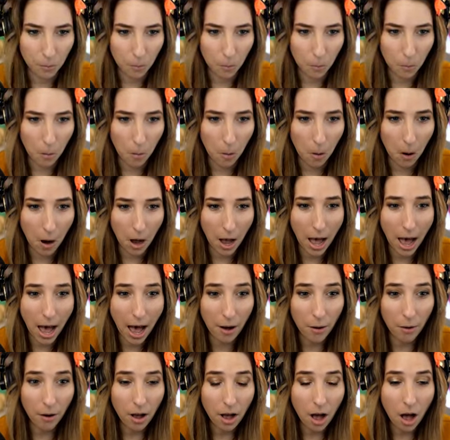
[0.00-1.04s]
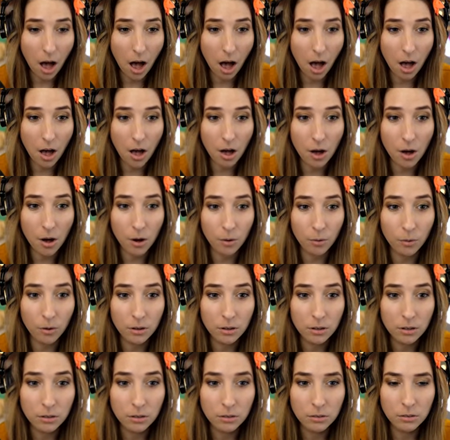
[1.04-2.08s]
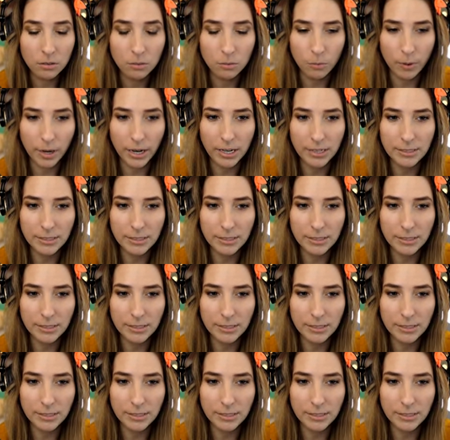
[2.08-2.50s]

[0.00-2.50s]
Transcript: Whoa! Uh oh. Wait a